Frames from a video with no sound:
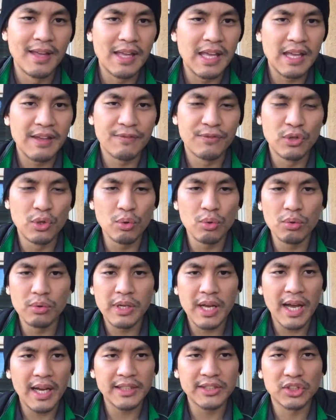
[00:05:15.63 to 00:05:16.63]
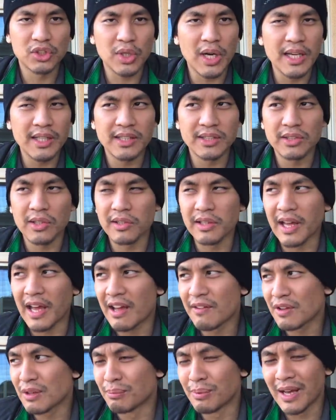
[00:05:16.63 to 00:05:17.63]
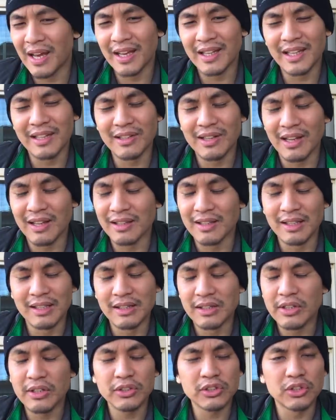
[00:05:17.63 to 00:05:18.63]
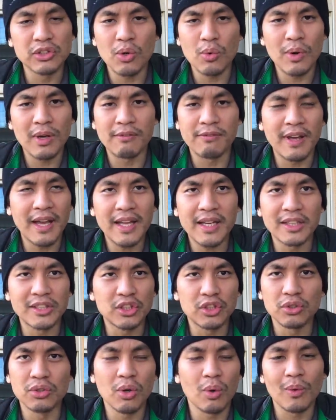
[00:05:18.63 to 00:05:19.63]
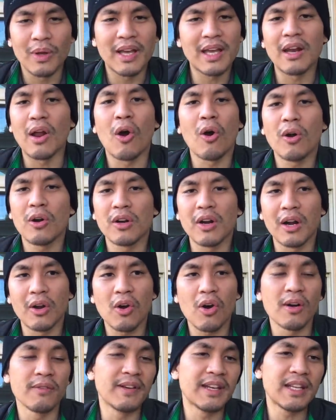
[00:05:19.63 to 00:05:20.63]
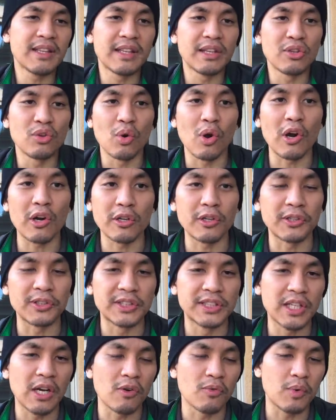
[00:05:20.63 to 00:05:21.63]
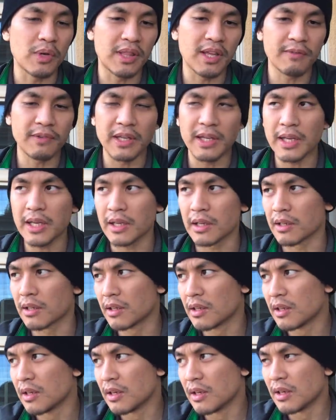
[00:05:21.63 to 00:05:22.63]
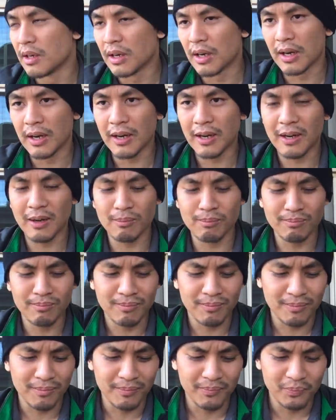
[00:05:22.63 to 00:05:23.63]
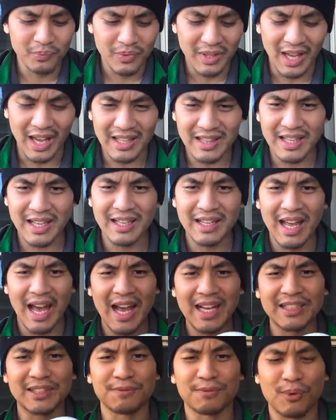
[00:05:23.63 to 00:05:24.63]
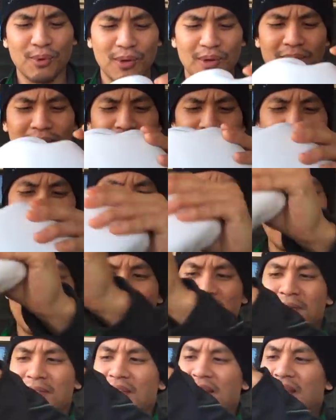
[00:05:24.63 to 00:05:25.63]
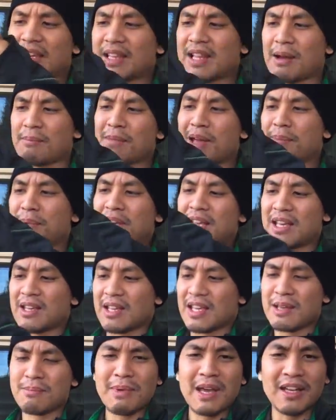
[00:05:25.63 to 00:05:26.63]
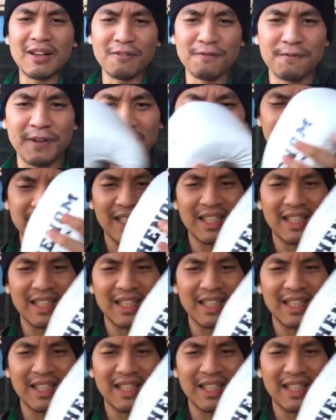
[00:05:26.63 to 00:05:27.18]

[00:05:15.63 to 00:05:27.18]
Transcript: If you guys try this on the heavy bag, and there's no advantage. You don't hit harder at all. If anything, you hurt yourself with every hit. And then as for like thinking that maybe he made a fist